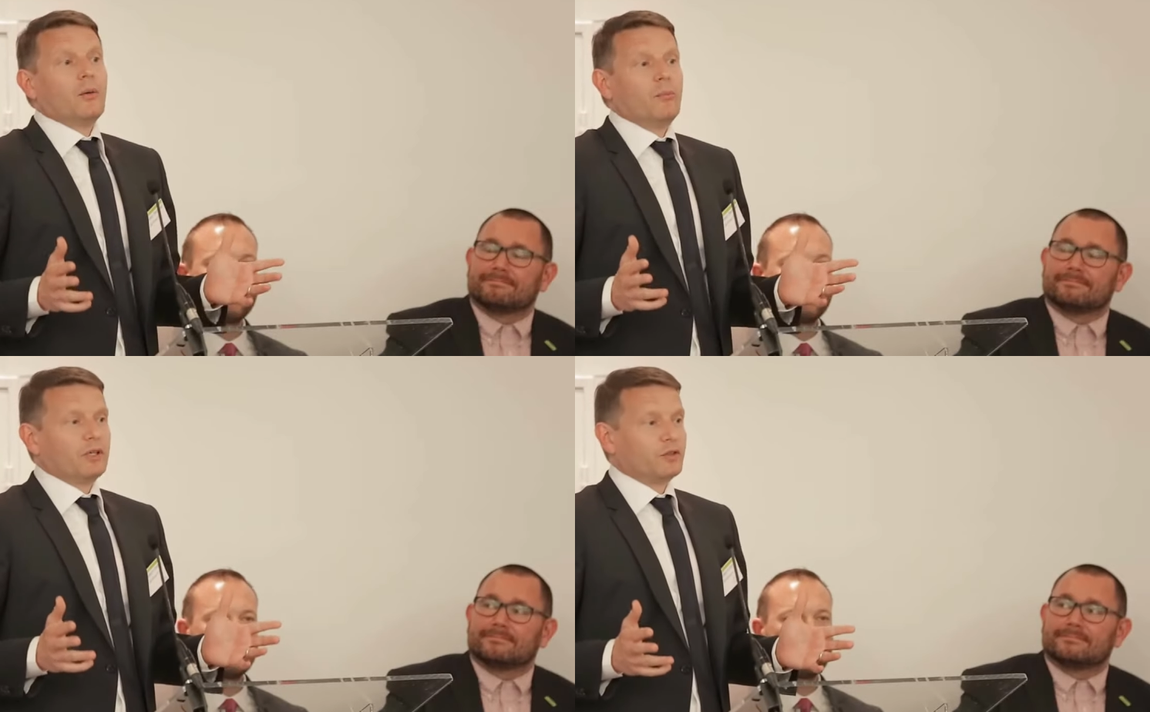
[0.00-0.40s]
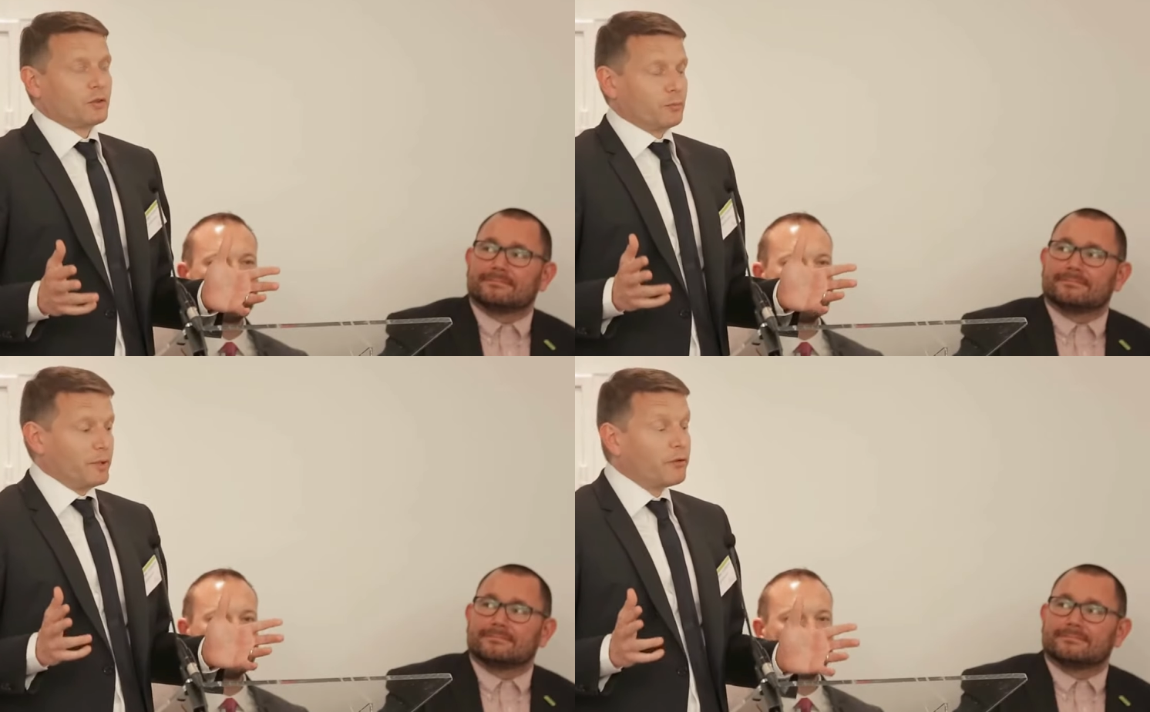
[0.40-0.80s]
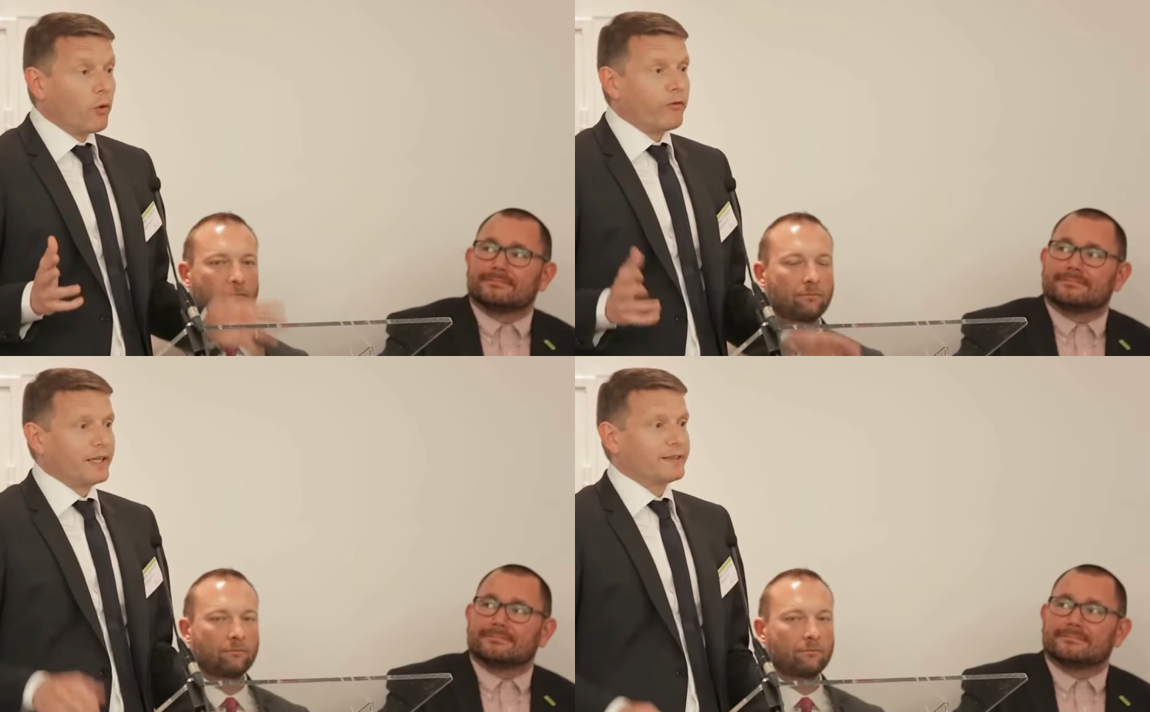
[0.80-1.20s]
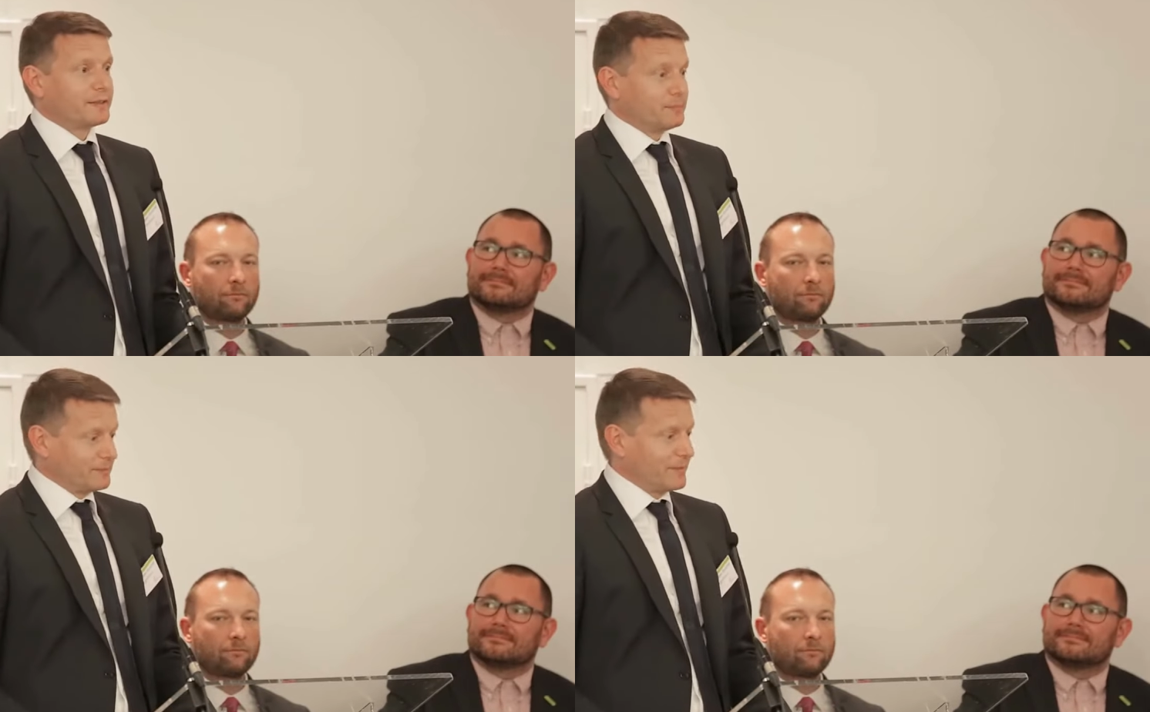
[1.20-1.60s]
Speaker 1: But before
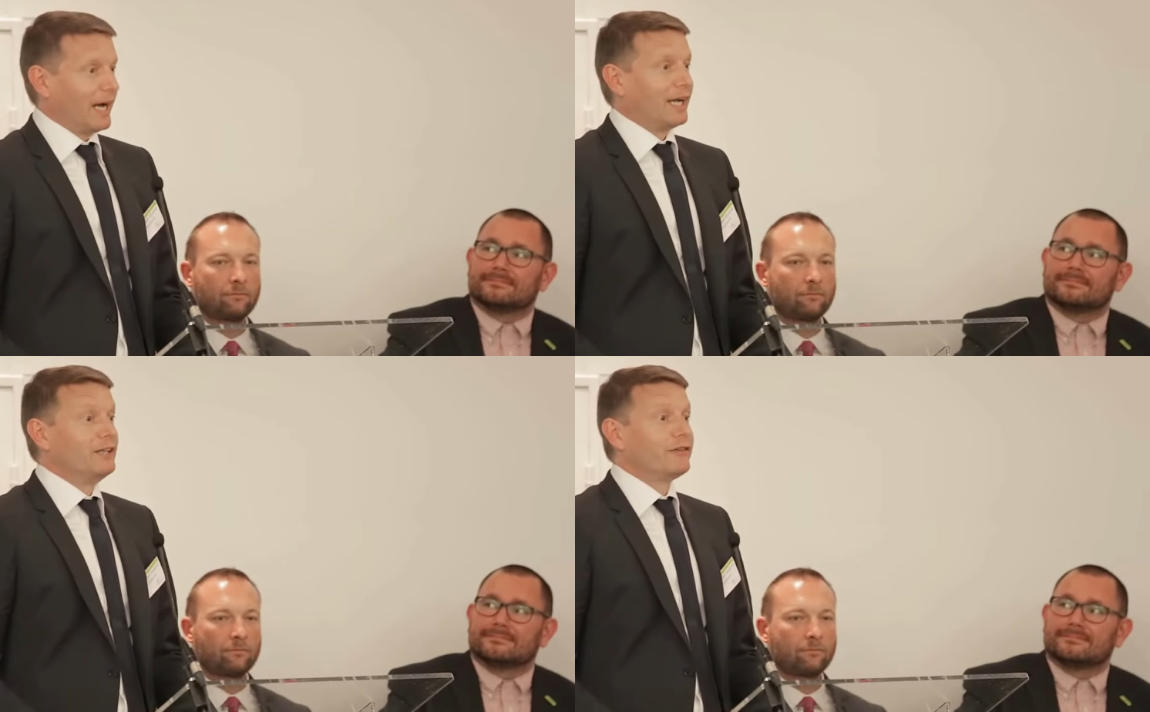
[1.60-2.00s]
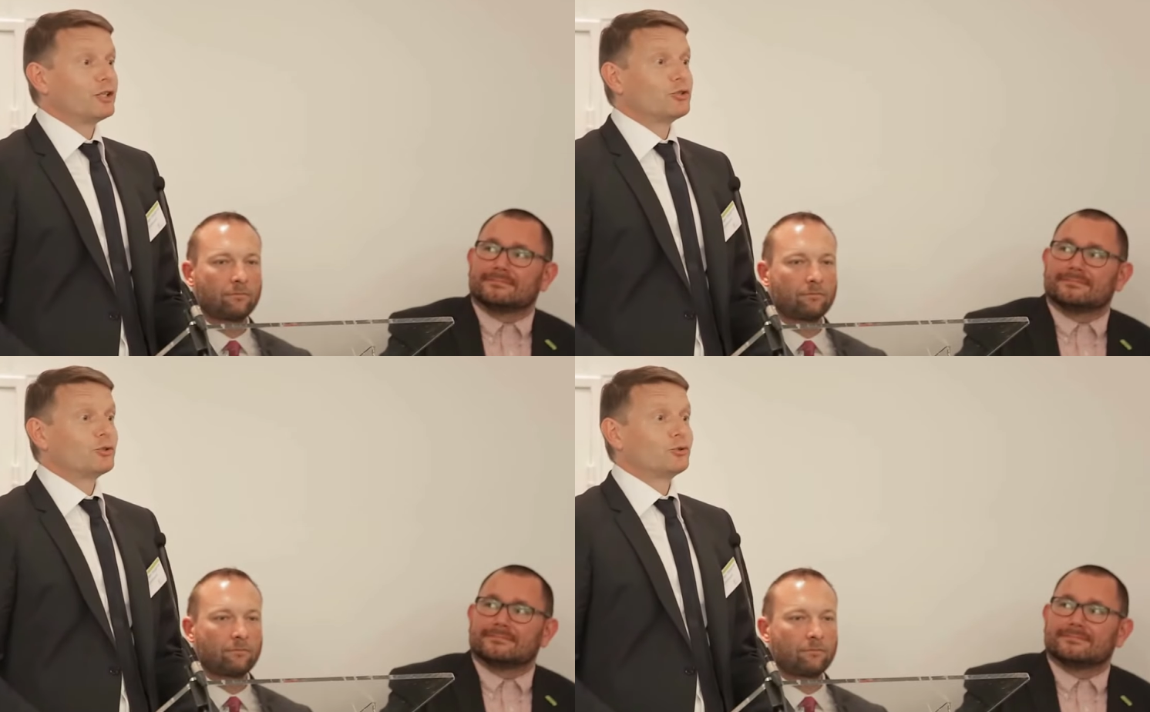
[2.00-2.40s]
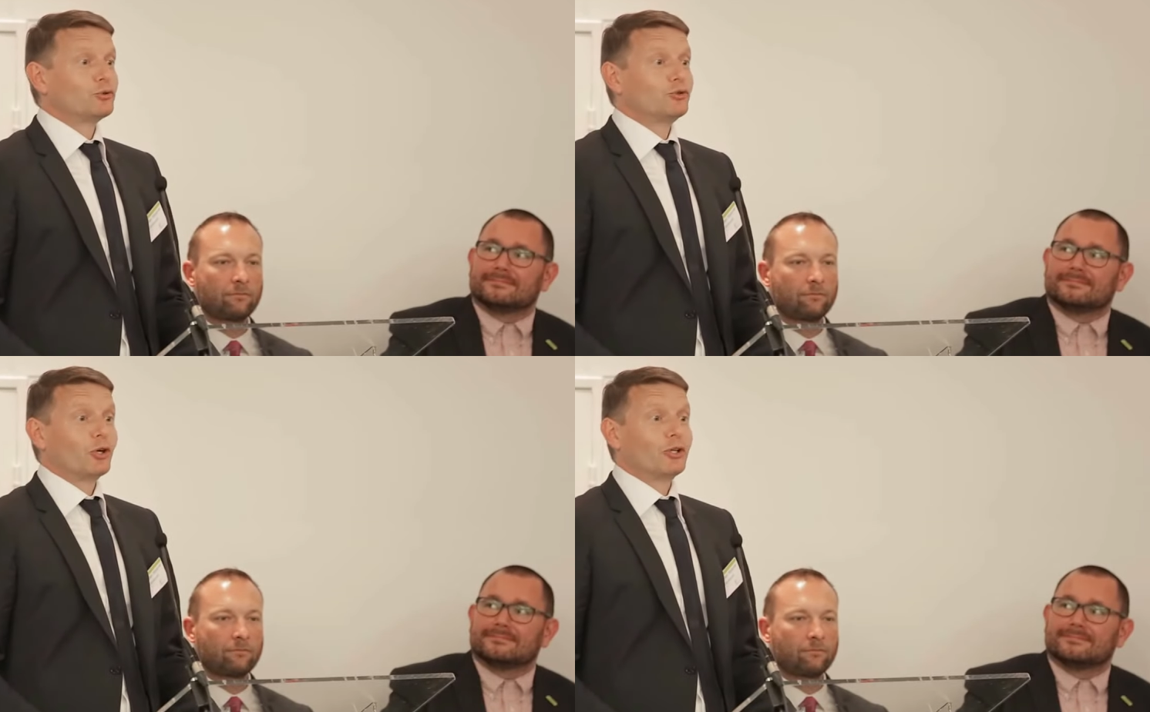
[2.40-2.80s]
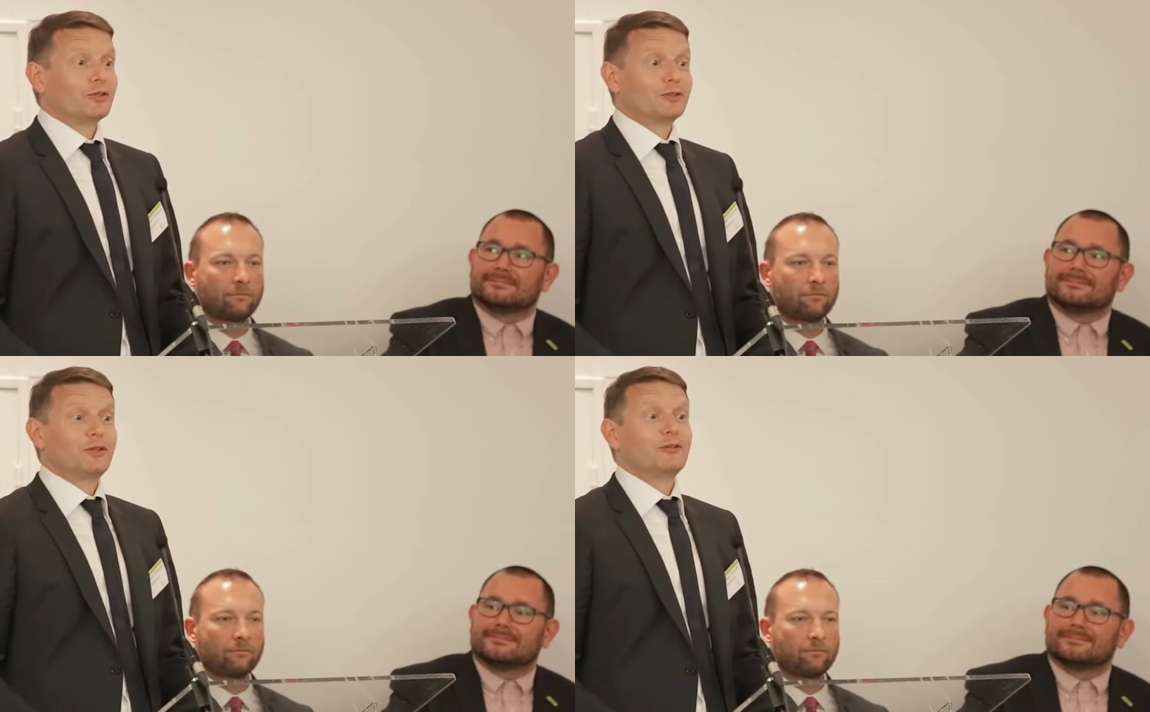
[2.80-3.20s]
that, I invite you to join
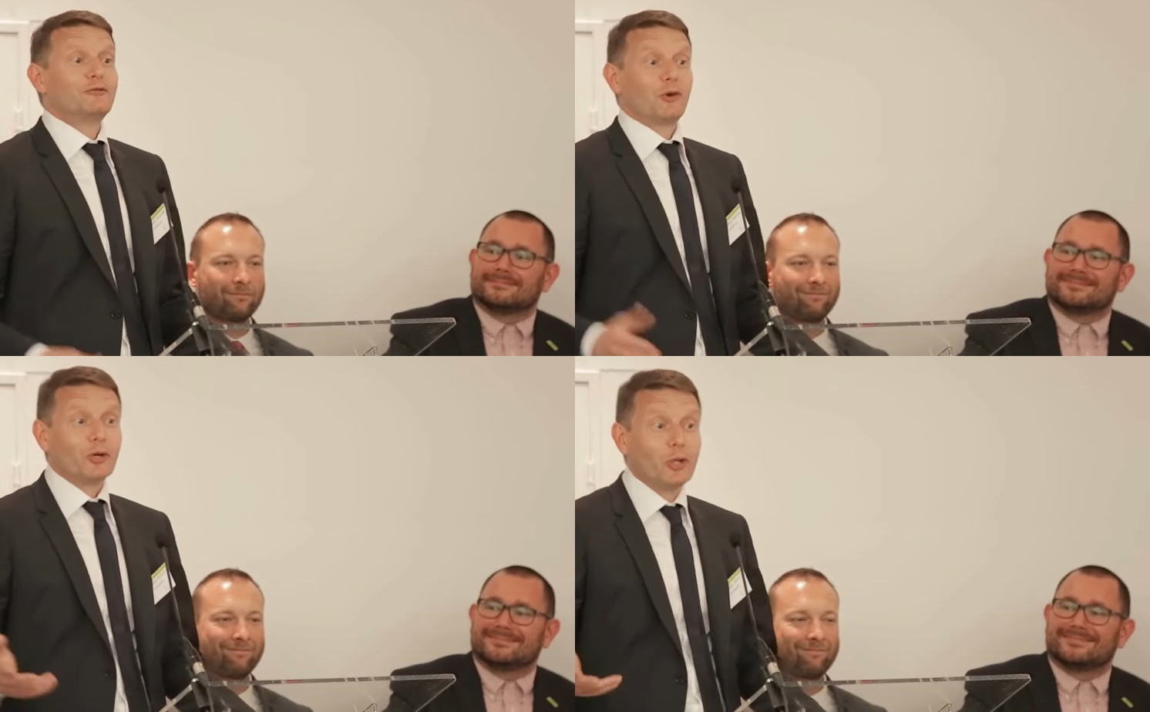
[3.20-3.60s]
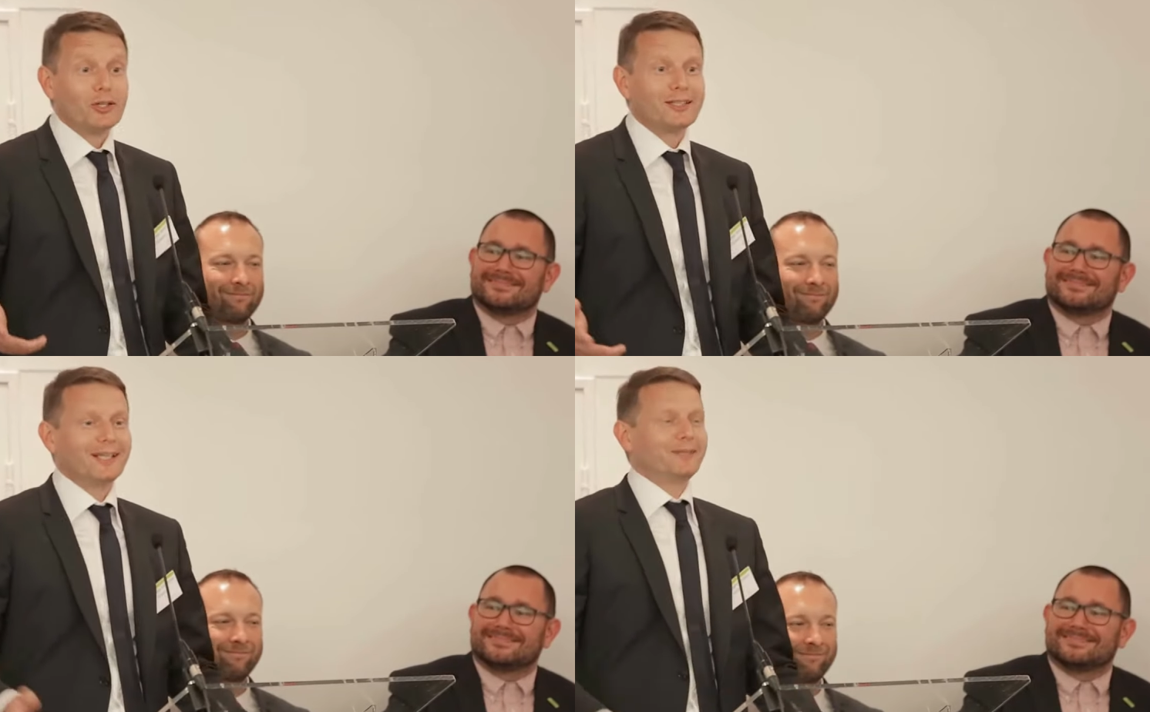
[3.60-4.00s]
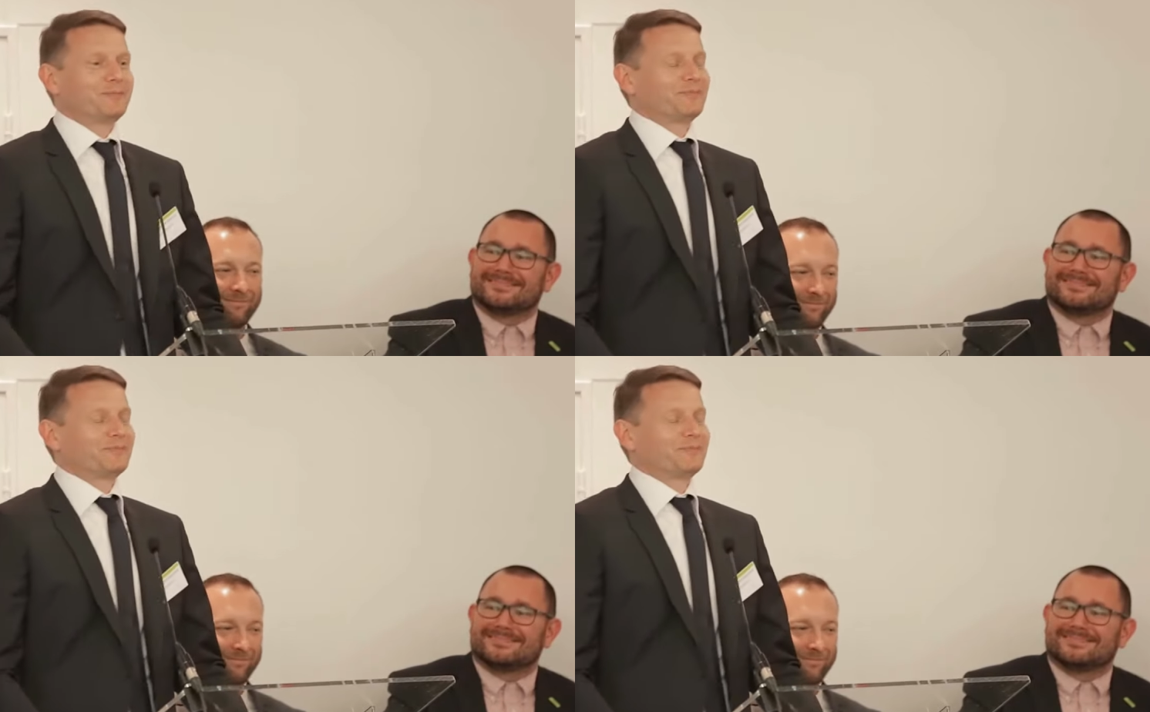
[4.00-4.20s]
us for a cocktail